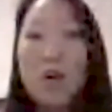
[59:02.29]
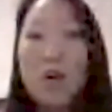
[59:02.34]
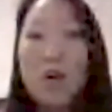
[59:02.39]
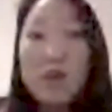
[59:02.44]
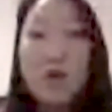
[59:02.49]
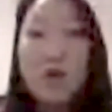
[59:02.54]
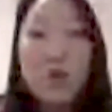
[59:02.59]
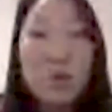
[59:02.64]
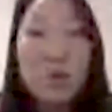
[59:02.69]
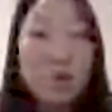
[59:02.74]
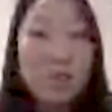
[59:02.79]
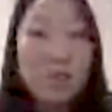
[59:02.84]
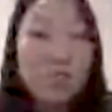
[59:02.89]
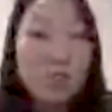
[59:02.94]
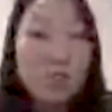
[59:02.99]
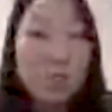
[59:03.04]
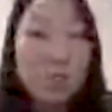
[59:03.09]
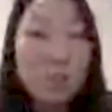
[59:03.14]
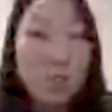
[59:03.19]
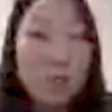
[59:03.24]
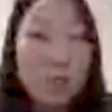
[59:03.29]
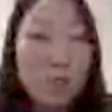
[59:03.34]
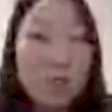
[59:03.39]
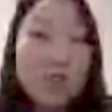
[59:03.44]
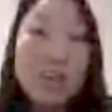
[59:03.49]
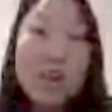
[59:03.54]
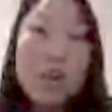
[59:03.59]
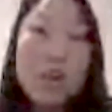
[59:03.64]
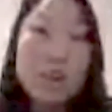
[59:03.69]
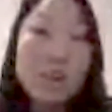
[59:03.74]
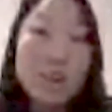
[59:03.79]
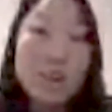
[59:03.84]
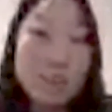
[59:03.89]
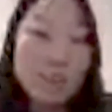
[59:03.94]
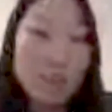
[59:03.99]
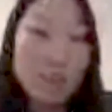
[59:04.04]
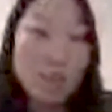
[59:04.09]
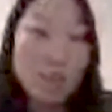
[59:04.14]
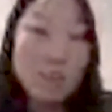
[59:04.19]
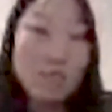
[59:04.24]
Because that's another pipeline.
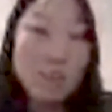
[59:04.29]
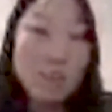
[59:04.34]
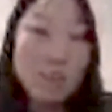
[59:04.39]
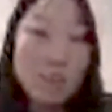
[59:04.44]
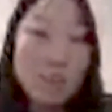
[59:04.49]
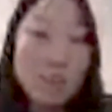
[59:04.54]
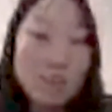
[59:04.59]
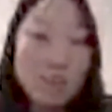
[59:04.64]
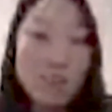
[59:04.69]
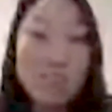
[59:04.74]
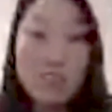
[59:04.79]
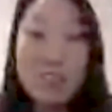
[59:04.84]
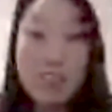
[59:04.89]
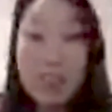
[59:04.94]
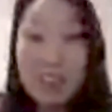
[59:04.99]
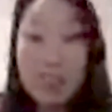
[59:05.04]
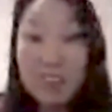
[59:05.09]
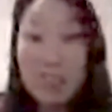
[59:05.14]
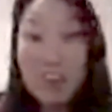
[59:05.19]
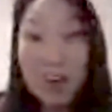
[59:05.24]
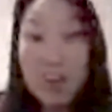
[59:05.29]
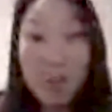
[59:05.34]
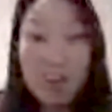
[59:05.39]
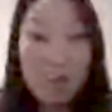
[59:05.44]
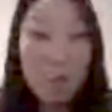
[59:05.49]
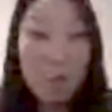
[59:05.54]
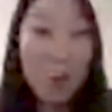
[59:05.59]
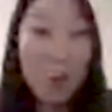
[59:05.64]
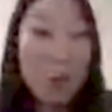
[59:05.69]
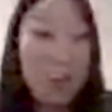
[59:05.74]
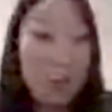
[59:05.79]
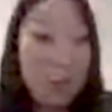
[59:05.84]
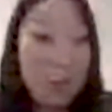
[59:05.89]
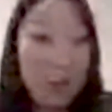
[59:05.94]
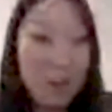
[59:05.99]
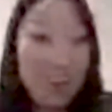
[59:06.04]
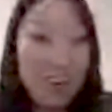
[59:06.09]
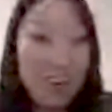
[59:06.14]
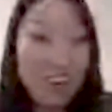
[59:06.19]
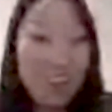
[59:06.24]
Those training programs are
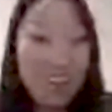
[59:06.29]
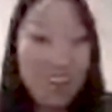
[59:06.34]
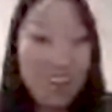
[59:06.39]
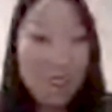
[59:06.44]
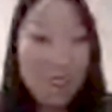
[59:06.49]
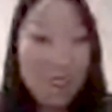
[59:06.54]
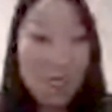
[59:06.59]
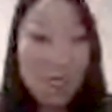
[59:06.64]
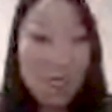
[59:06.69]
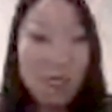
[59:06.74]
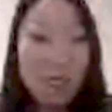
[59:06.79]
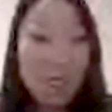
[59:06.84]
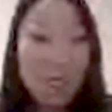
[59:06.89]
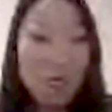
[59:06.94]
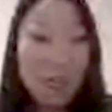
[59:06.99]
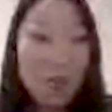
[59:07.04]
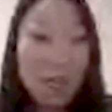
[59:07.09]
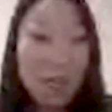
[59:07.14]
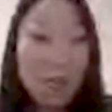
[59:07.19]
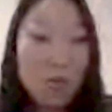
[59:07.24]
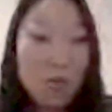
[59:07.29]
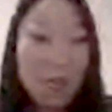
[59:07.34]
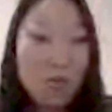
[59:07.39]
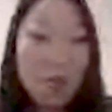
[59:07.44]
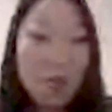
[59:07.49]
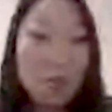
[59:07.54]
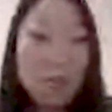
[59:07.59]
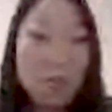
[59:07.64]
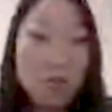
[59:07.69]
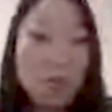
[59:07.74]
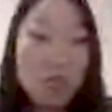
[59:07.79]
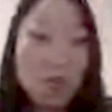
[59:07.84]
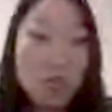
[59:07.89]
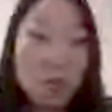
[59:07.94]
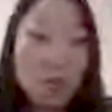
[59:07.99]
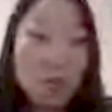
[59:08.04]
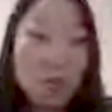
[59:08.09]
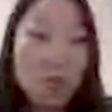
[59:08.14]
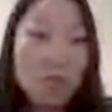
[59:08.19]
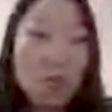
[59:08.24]
short. People are getting those
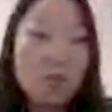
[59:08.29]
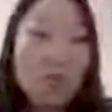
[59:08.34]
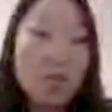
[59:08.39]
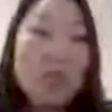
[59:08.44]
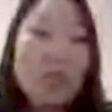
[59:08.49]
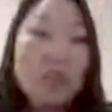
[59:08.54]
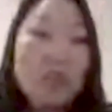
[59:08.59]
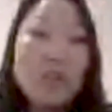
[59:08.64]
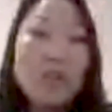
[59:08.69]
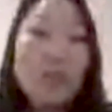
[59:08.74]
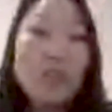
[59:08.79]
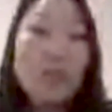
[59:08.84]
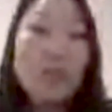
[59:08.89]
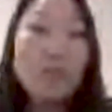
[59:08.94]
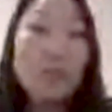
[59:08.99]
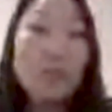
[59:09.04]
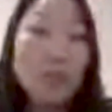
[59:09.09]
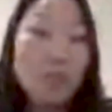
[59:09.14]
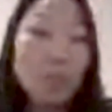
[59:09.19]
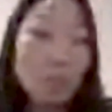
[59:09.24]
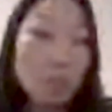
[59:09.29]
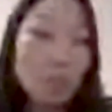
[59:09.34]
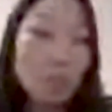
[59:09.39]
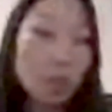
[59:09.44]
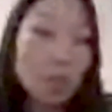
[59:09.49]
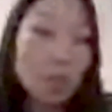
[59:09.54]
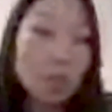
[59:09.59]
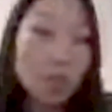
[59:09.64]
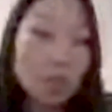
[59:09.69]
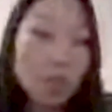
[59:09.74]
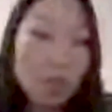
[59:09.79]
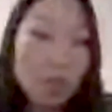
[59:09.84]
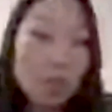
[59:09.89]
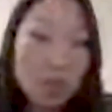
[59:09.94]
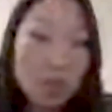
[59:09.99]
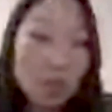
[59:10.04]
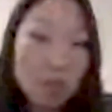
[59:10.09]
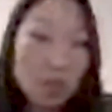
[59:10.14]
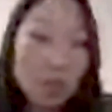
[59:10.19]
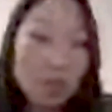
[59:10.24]
skills. Are you connecting with
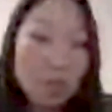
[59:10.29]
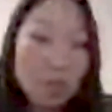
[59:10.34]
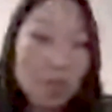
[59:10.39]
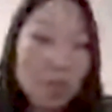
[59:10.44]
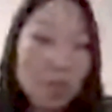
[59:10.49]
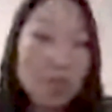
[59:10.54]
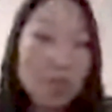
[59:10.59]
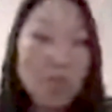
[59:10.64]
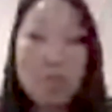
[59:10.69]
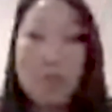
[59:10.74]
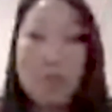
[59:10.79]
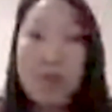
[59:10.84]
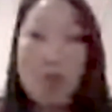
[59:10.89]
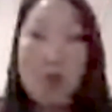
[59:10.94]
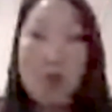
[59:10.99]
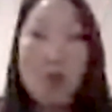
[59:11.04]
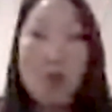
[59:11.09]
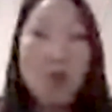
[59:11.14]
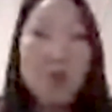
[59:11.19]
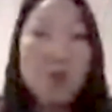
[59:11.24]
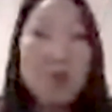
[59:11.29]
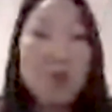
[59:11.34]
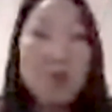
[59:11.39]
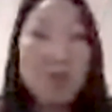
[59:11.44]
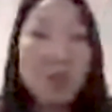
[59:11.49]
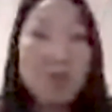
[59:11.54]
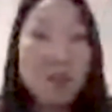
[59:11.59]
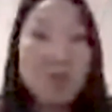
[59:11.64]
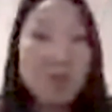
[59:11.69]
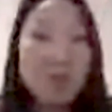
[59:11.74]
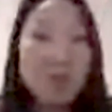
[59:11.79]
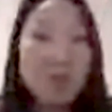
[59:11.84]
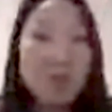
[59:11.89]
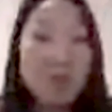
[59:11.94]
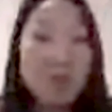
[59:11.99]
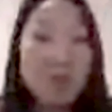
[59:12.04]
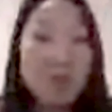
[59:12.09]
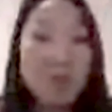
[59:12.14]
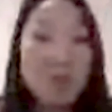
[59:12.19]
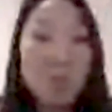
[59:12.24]
them before their
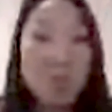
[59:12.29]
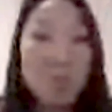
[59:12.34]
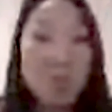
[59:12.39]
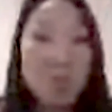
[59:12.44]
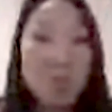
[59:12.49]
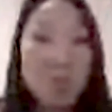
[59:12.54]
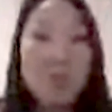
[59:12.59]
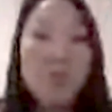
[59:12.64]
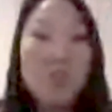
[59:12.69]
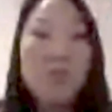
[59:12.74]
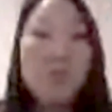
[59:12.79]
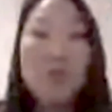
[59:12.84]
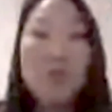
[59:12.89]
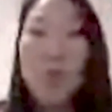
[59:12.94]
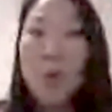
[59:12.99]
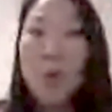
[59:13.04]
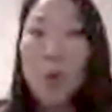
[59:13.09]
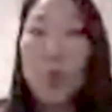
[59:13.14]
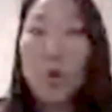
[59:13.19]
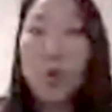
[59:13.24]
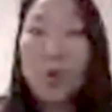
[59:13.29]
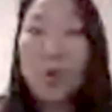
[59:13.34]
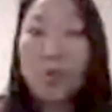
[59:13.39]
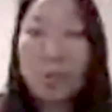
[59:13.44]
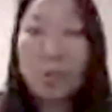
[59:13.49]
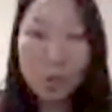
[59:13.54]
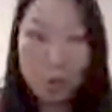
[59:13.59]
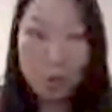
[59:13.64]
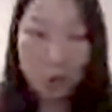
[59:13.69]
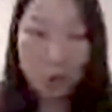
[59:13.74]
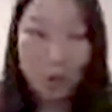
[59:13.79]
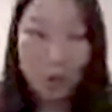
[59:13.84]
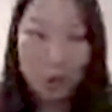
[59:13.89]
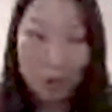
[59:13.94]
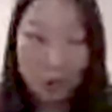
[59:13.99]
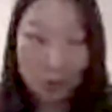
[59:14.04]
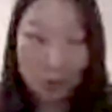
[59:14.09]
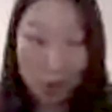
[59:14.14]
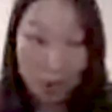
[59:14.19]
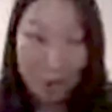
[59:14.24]
class starts? That's the key,
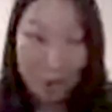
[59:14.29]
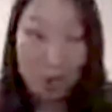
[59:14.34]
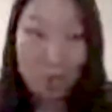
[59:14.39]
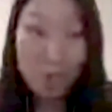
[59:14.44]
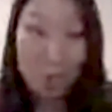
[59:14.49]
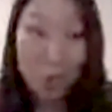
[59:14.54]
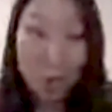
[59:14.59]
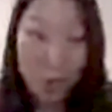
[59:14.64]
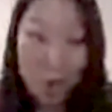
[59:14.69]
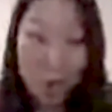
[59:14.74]
getting in early.